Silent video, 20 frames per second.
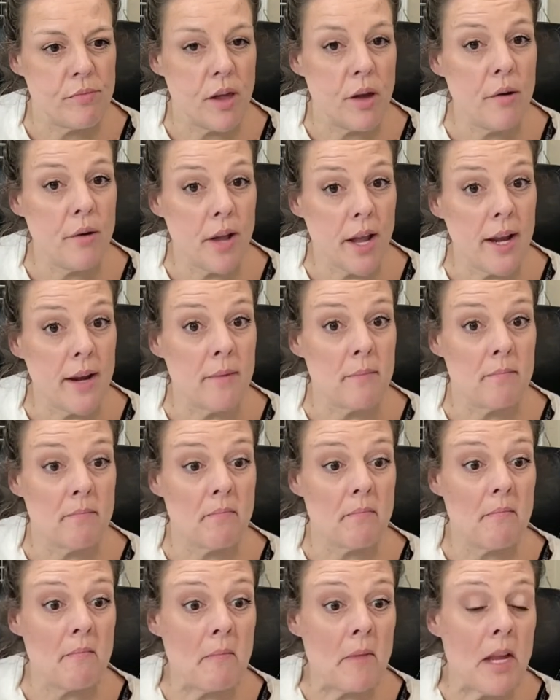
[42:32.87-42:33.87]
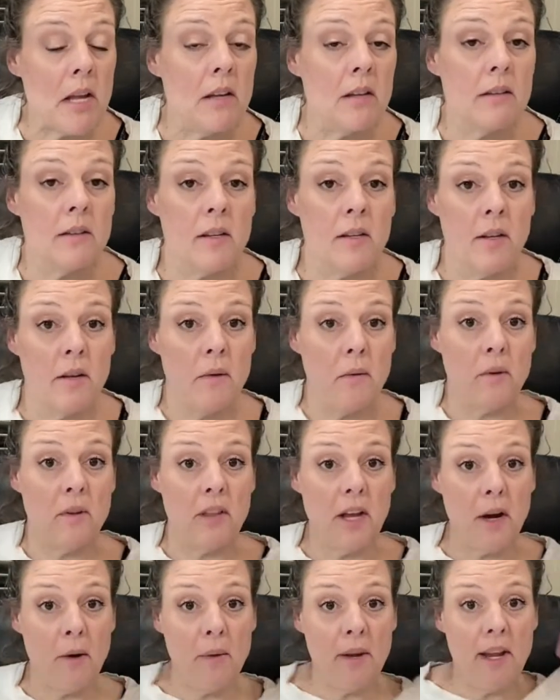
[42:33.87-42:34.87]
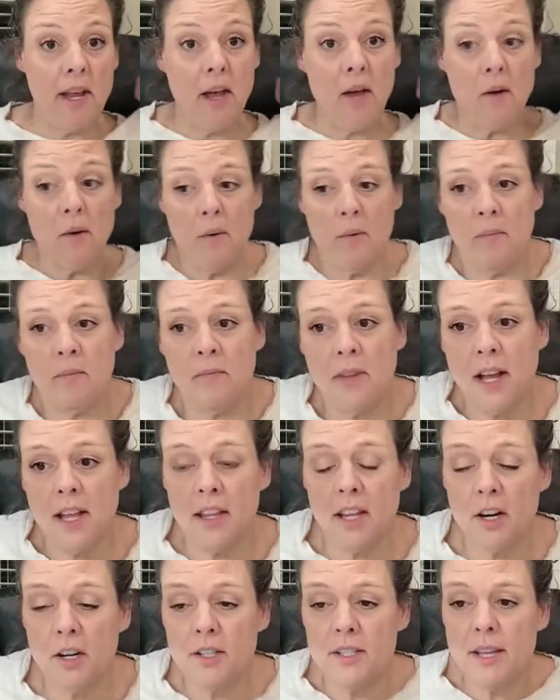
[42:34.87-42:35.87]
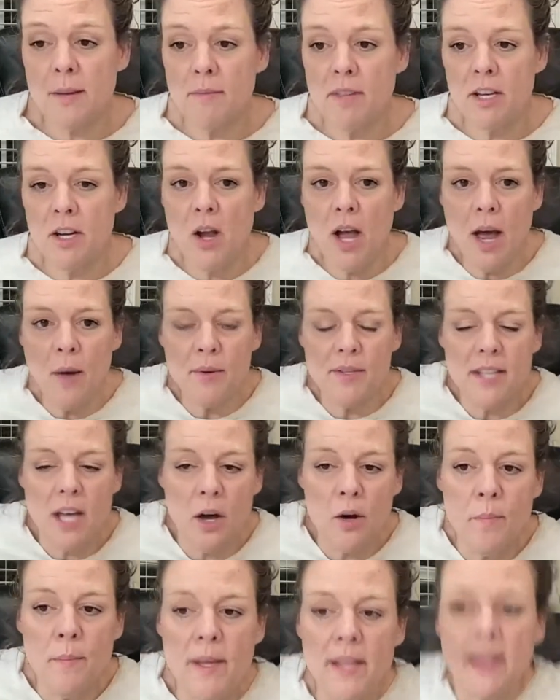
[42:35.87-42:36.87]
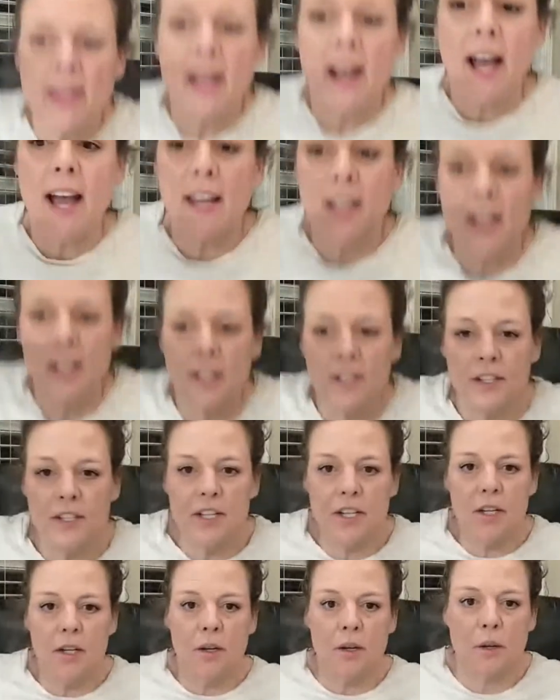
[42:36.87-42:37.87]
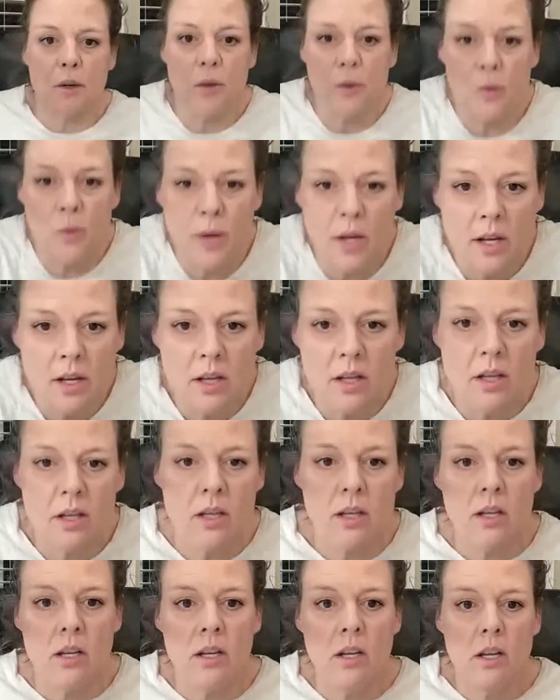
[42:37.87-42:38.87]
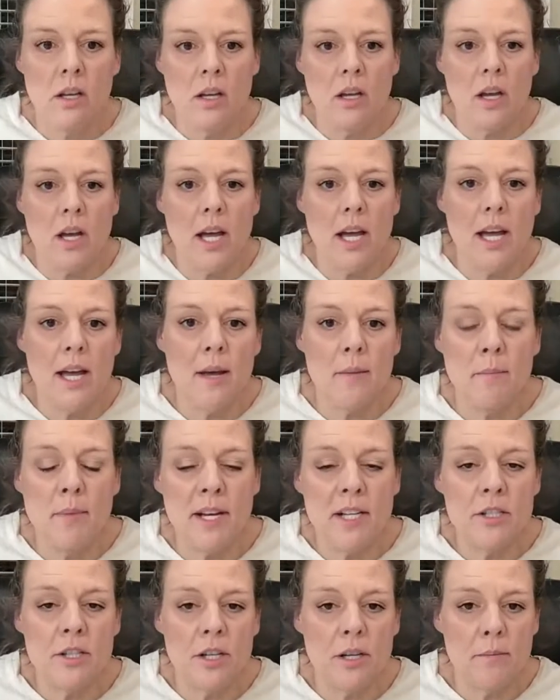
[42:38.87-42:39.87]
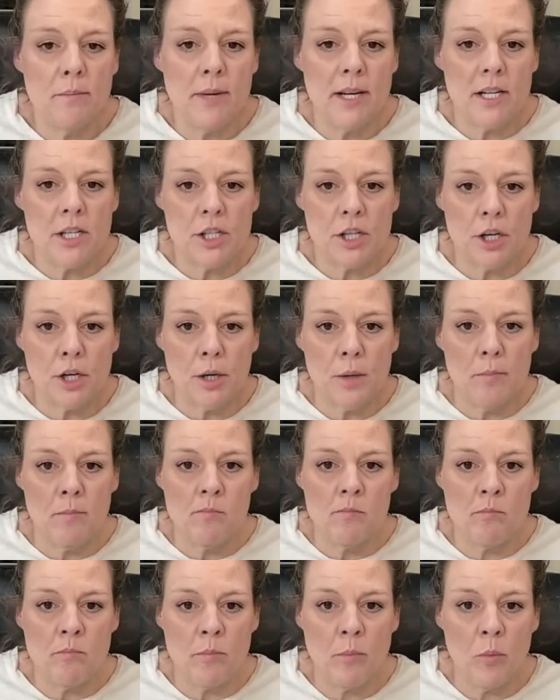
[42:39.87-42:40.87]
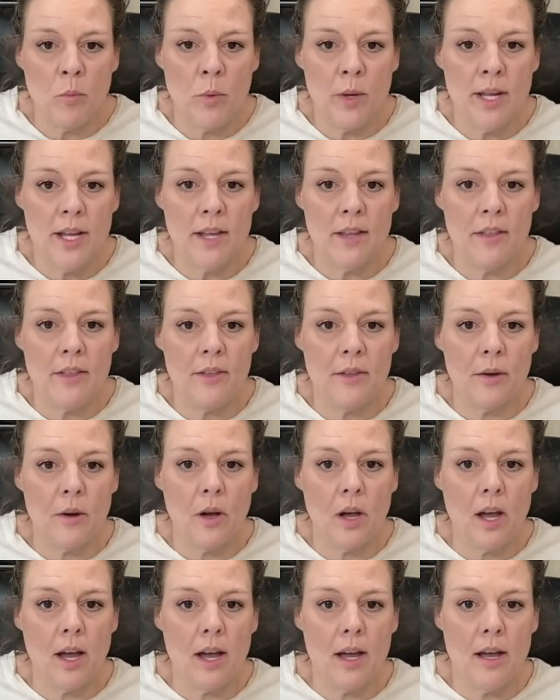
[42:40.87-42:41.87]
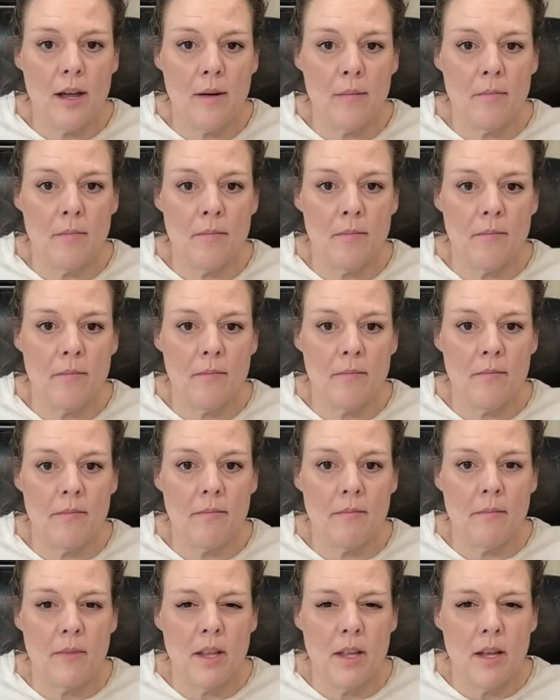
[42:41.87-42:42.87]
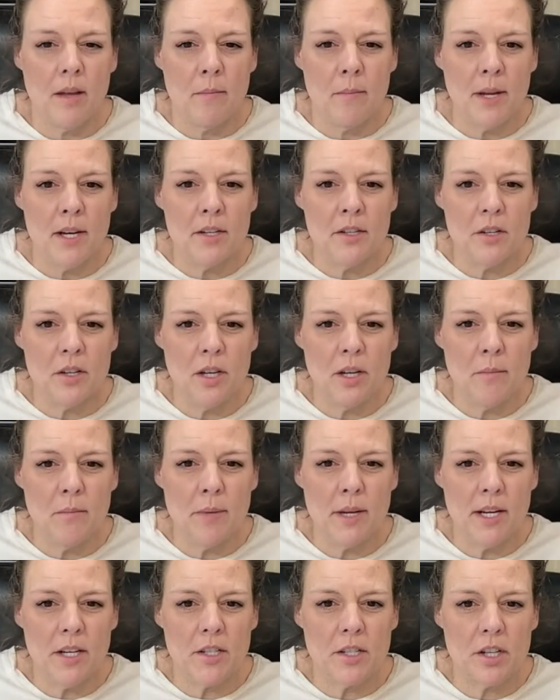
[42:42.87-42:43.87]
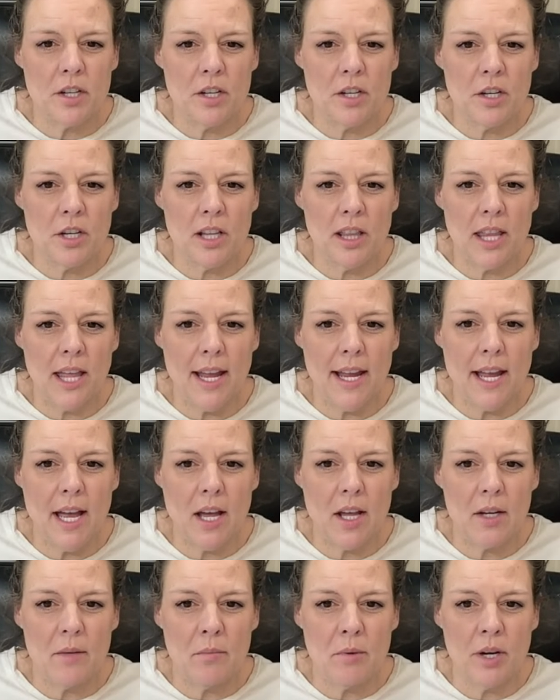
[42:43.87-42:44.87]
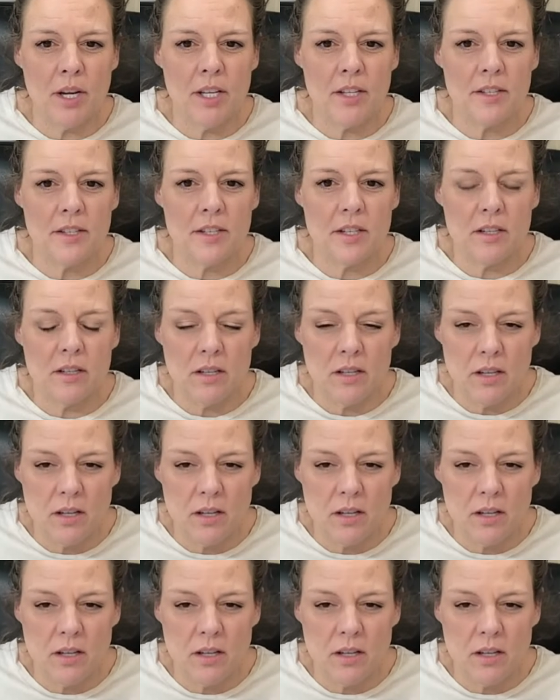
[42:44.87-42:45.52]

Okay. Well, there we go. I learned something new. I was hoping that I could do um, picture in picture with um, picture in picture layout. Press